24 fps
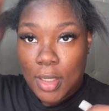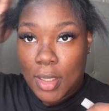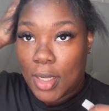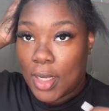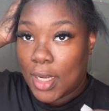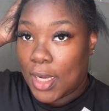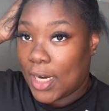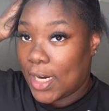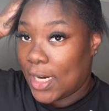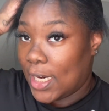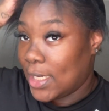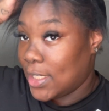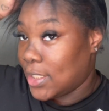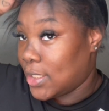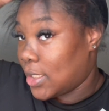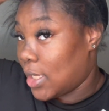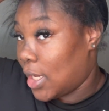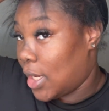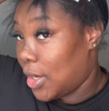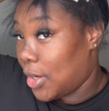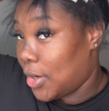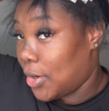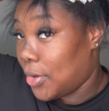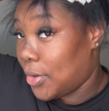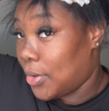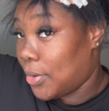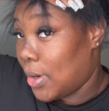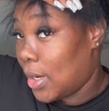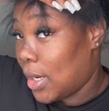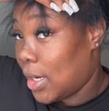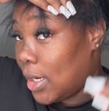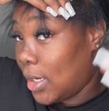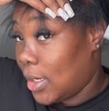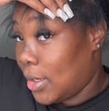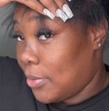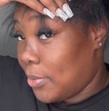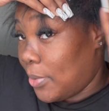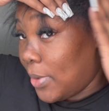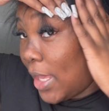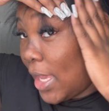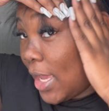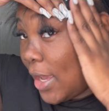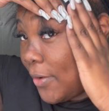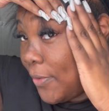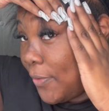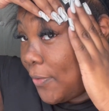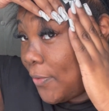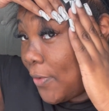All right, so we
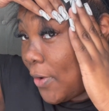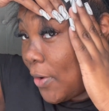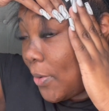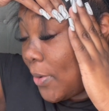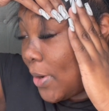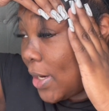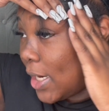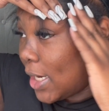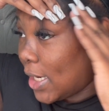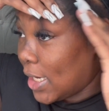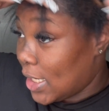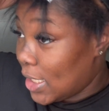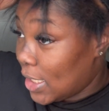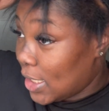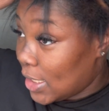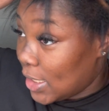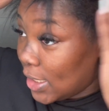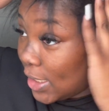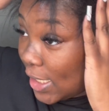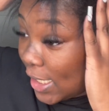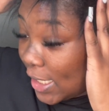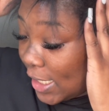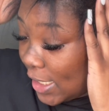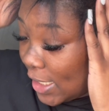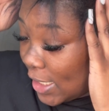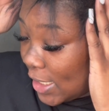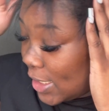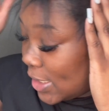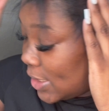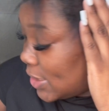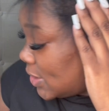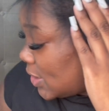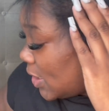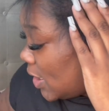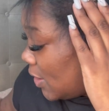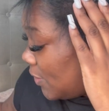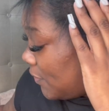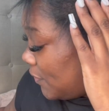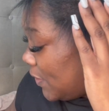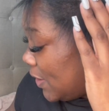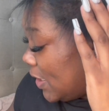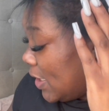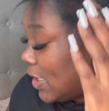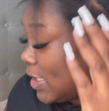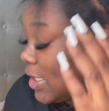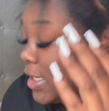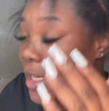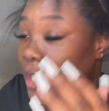have 4 layers of
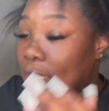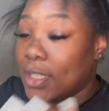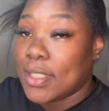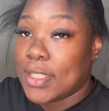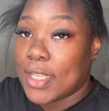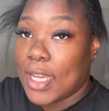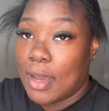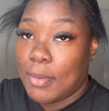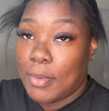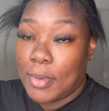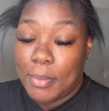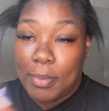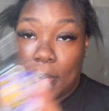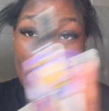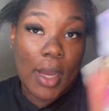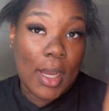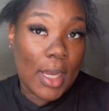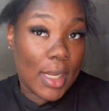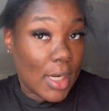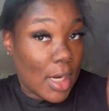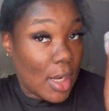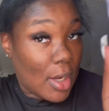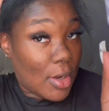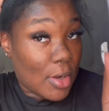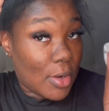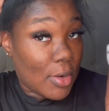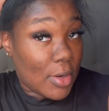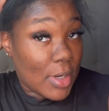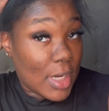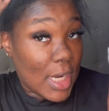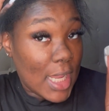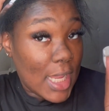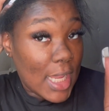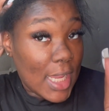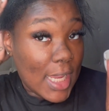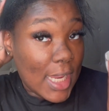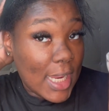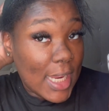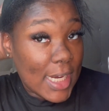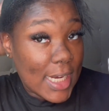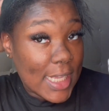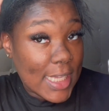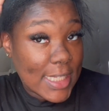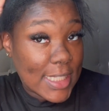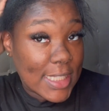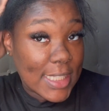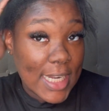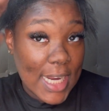the Diamond Bond on. It
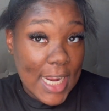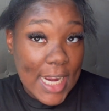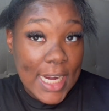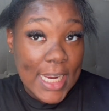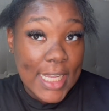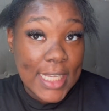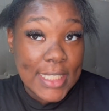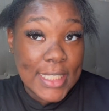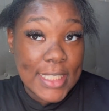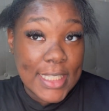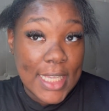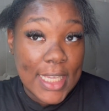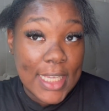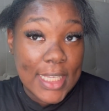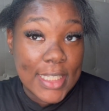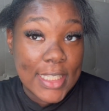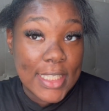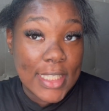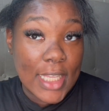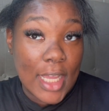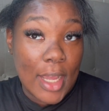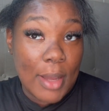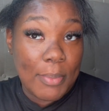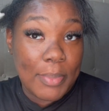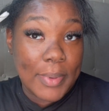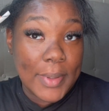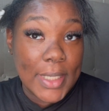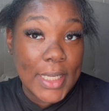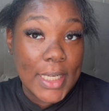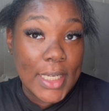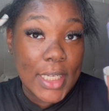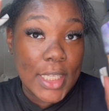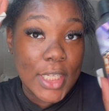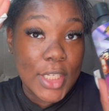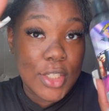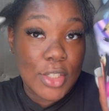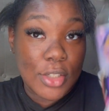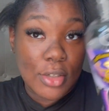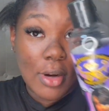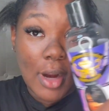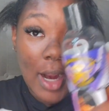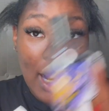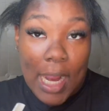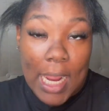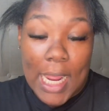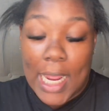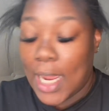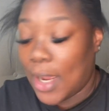is nice. It's completely
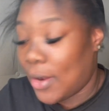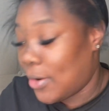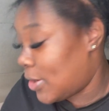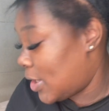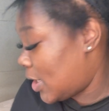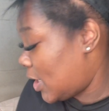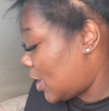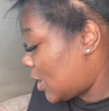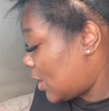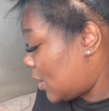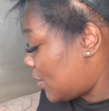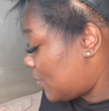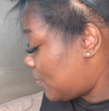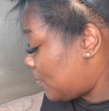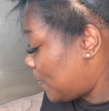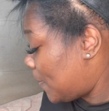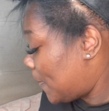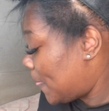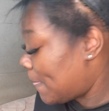dry on here.